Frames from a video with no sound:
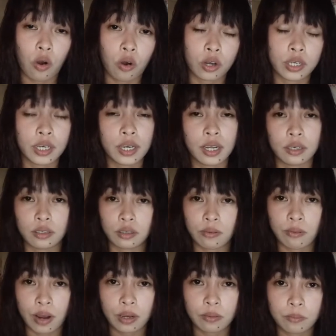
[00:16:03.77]
or the
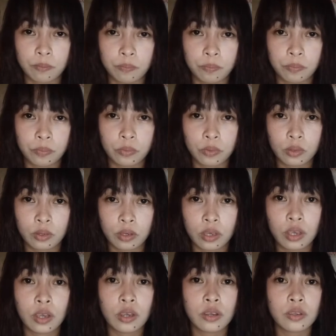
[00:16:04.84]
declarant.
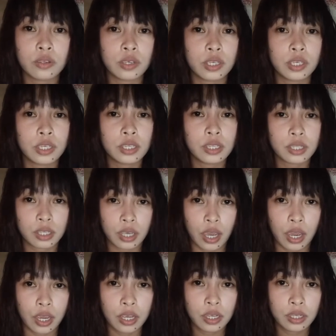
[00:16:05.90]
So in this
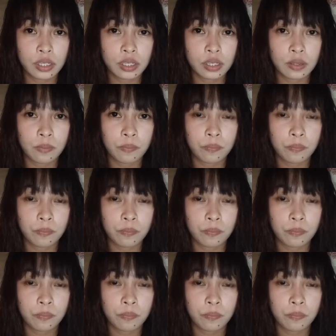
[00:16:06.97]
case,